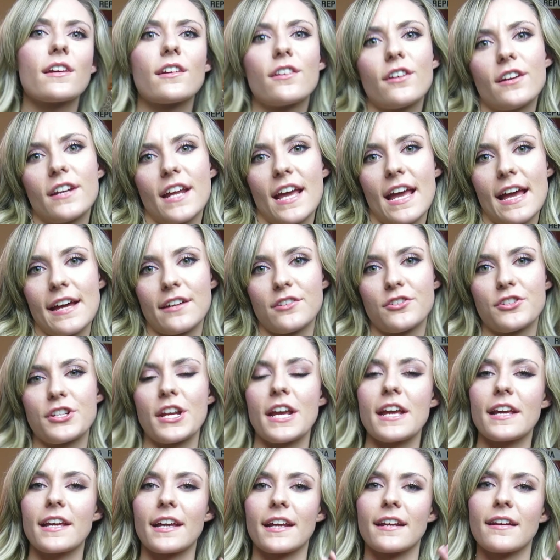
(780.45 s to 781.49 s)
a good
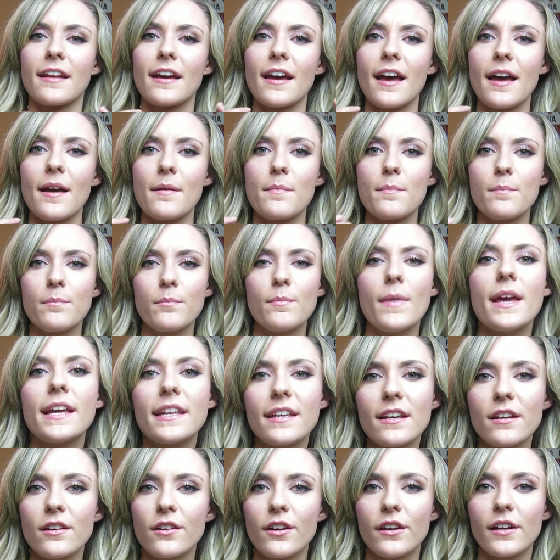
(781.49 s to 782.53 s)
handshake and
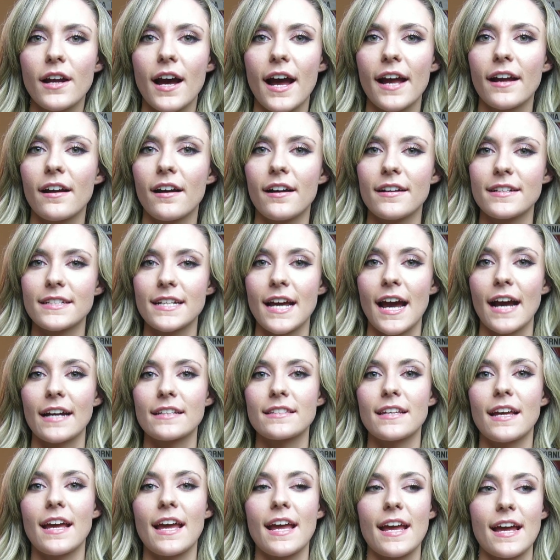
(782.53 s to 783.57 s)
making good eye
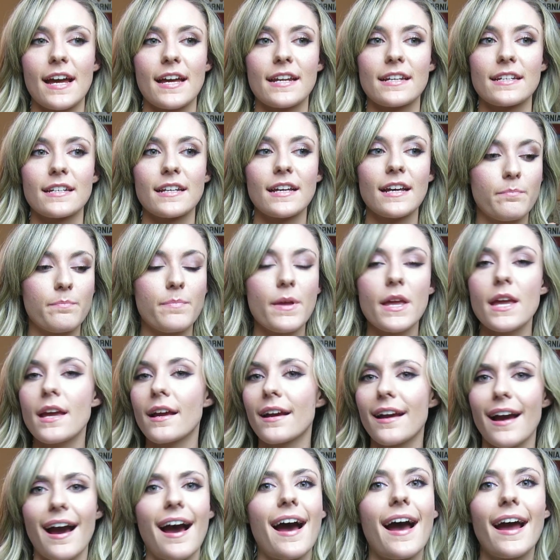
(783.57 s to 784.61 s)
contact and
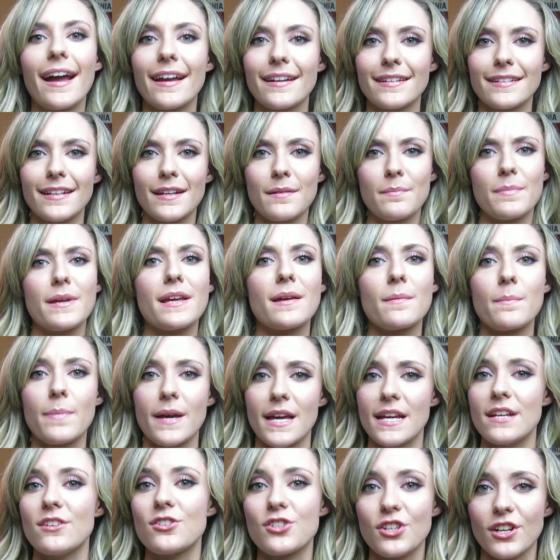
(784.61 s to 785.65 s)
being kind and being
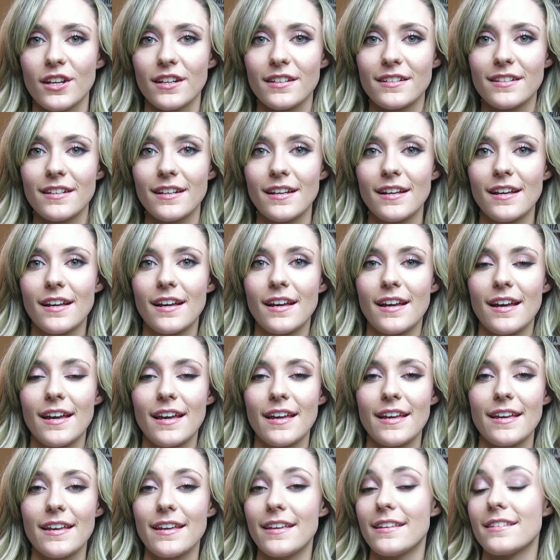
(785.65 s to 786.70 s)
patient
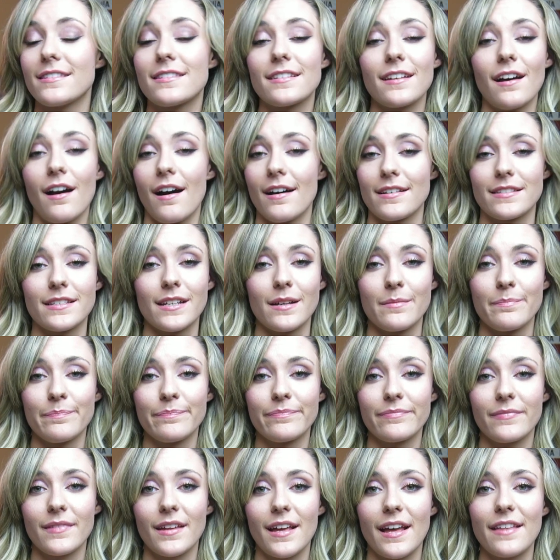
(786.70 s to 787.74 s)
is
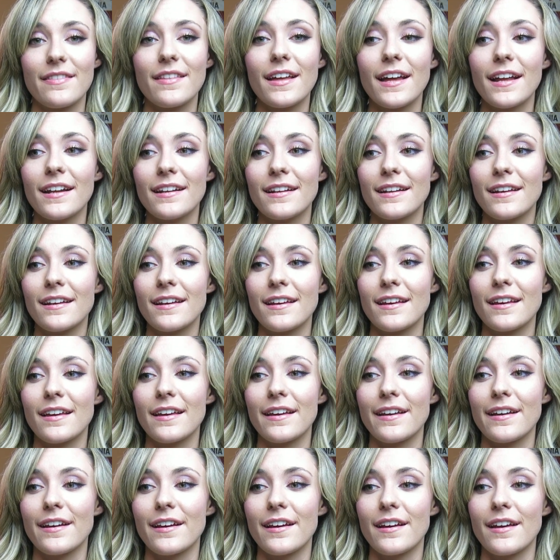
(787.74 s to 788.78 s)
awesome. And then
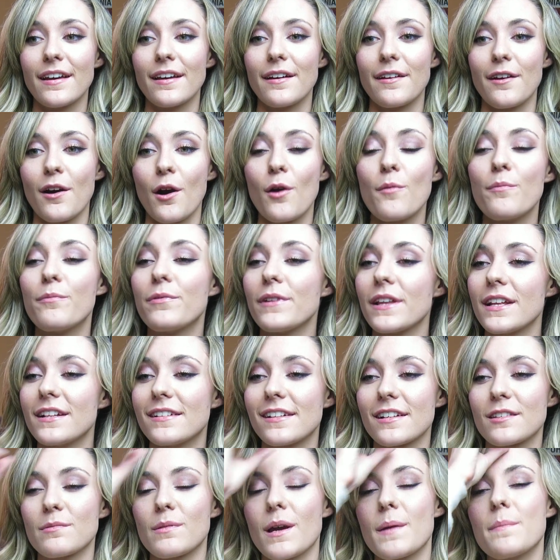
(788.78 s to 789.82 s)
hopefully
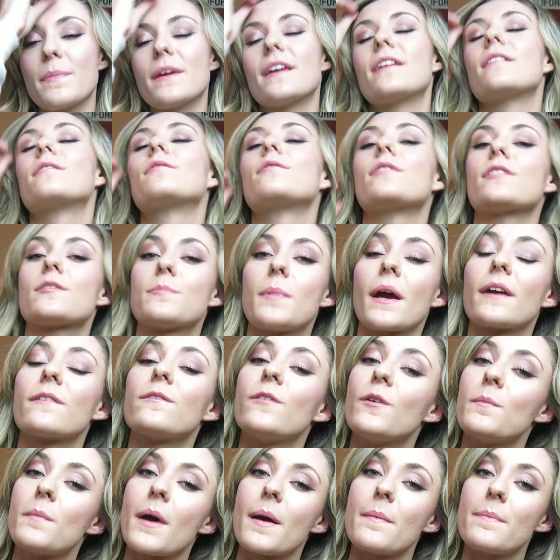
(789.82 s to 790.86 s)
just by being
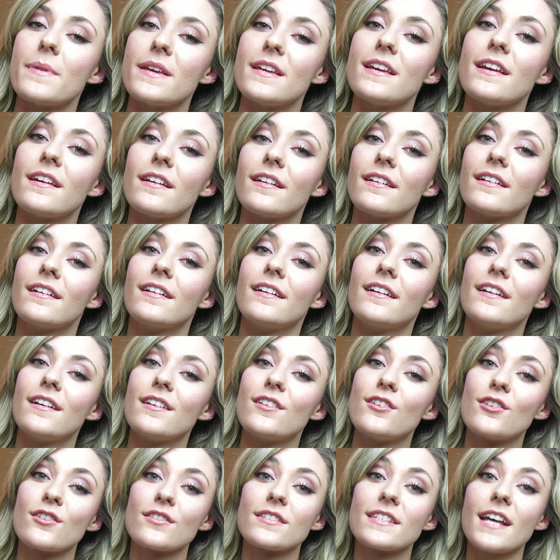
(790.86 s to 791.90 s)
respectful and by being
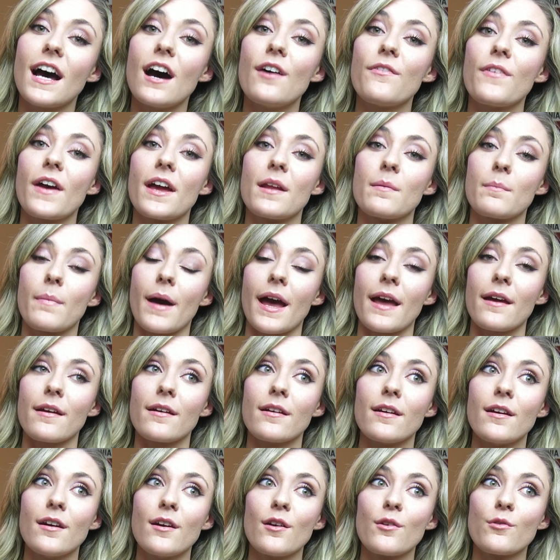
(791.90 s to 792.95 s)
yourself and by
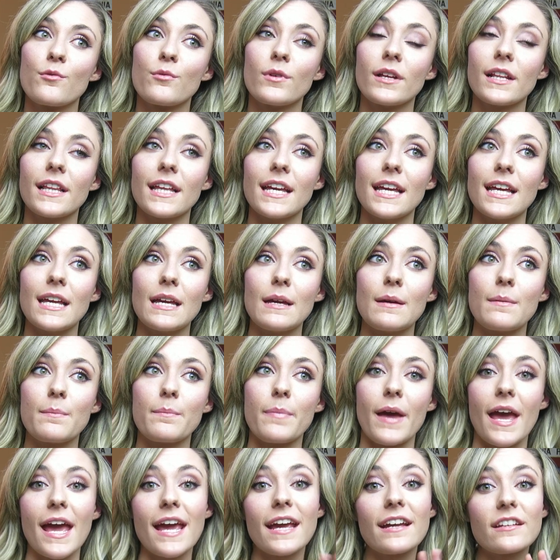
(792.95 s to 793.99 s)
really
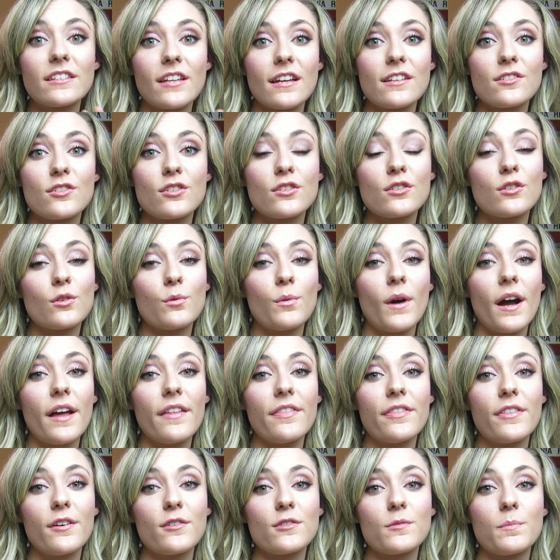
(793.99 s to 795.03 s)
paying attention to
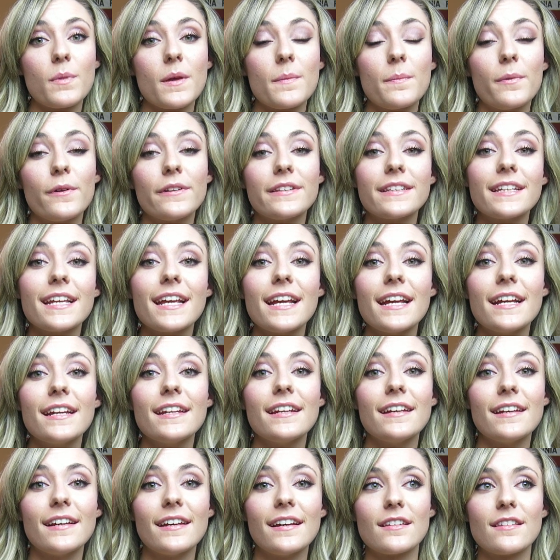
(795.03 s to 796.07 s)
what those people
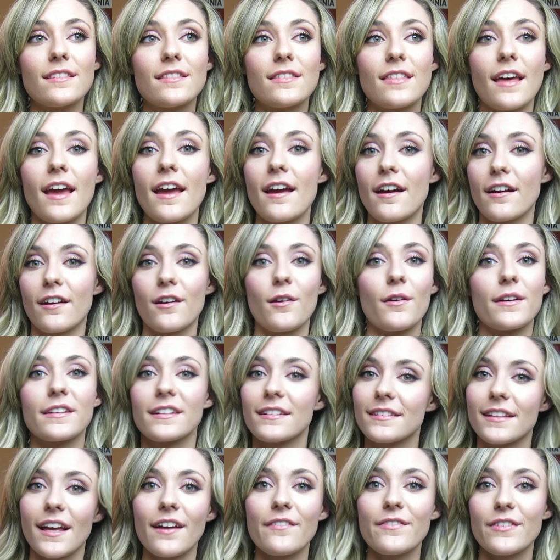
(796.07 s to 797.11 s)
need, they are going
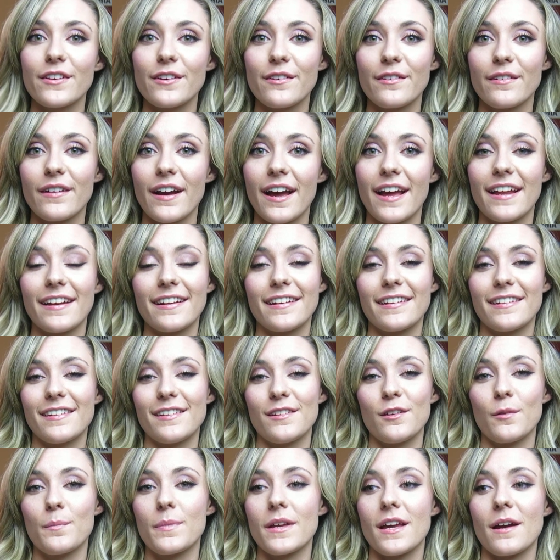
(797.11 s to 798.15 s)
to love you, and
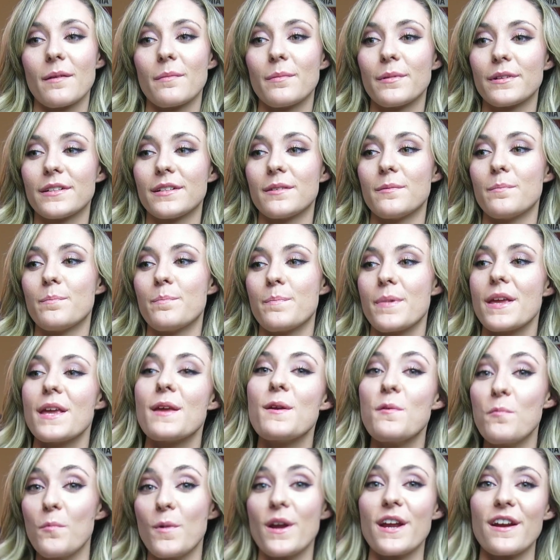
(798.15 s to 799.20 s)
you'll be able to
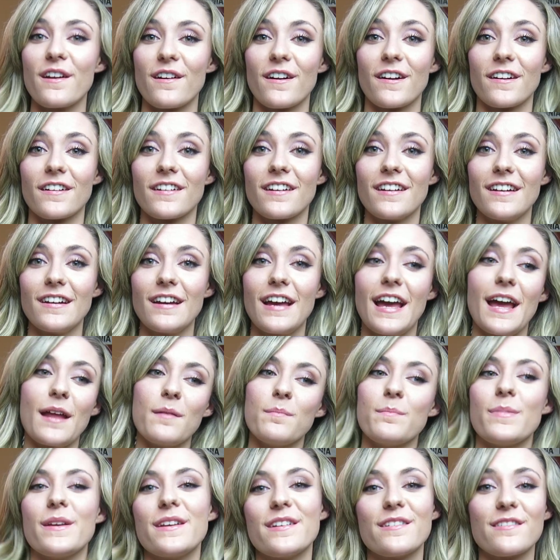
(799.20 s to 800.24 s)
be weird
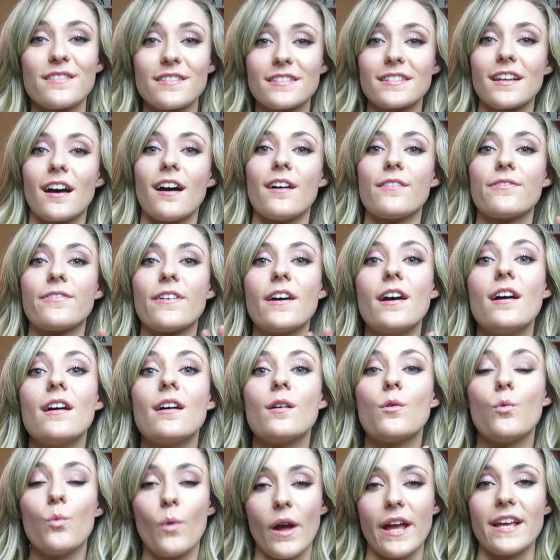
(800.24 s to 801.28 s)
and be yourself
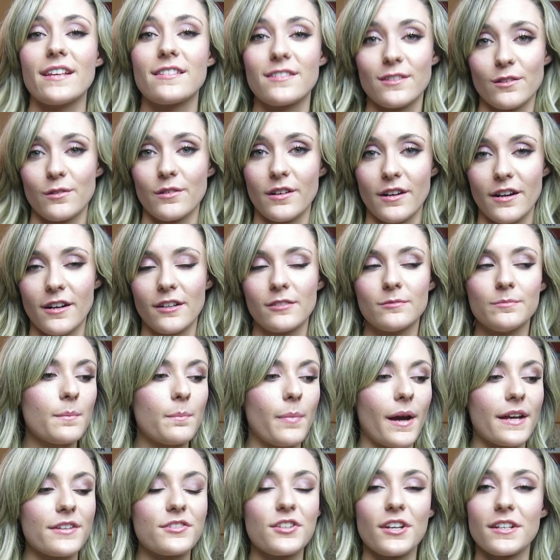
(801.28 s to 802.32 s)
way sooner
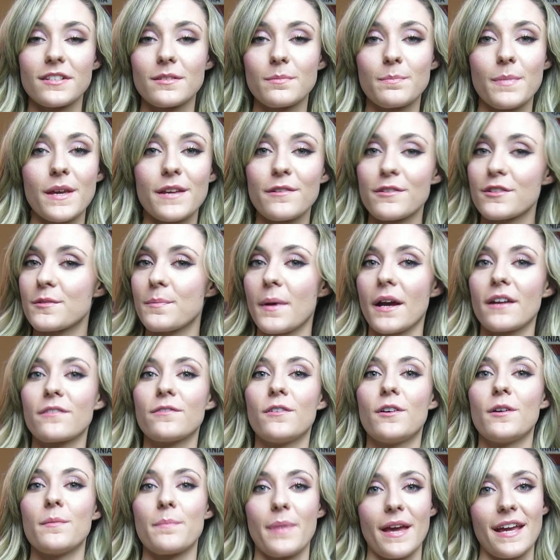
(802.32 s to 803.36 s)
by just being
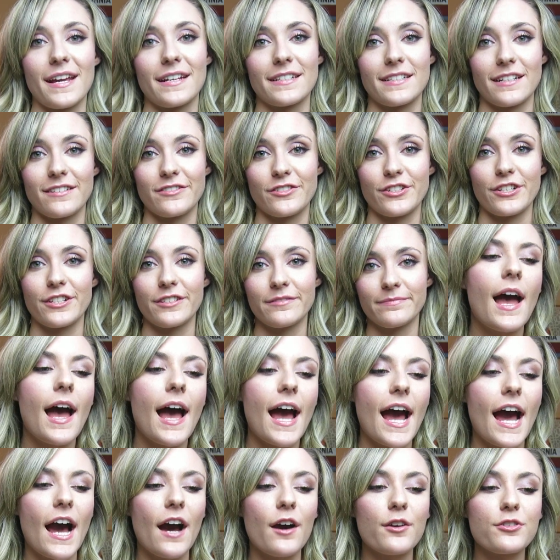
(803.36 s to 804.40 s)
respectful and paying attention.
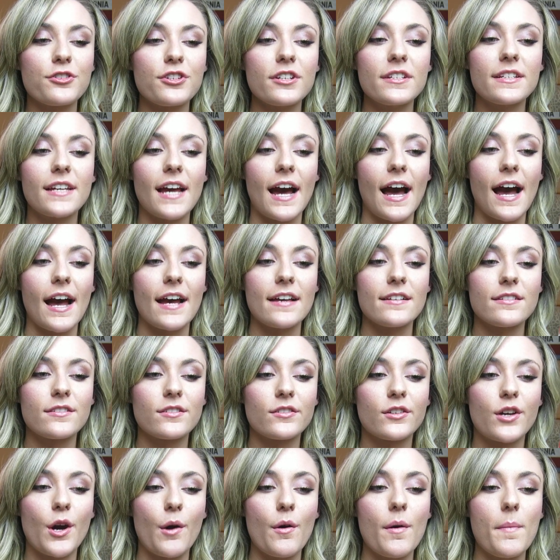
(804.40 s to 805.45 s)
How should
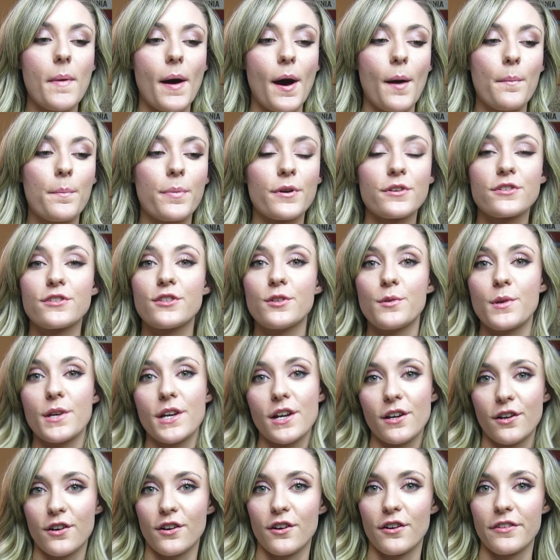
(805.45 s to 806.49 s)
guys go about pursuing
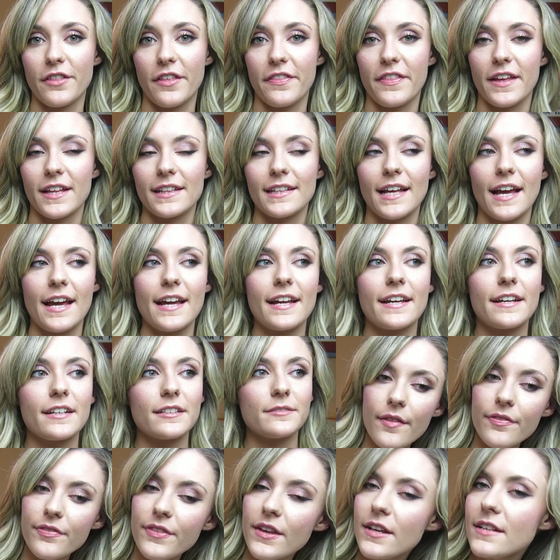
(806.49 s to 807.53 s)
a girl that they
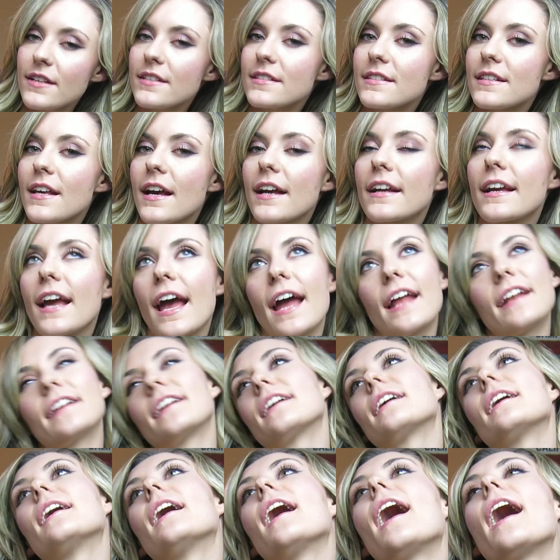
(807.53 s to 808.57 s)
like? This,
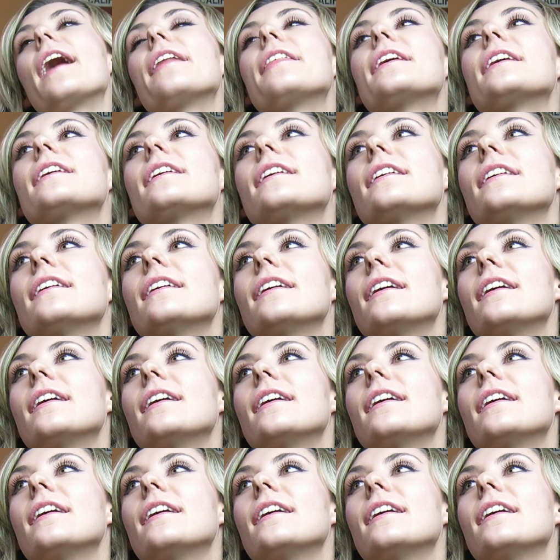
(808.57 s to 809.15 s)
again, I think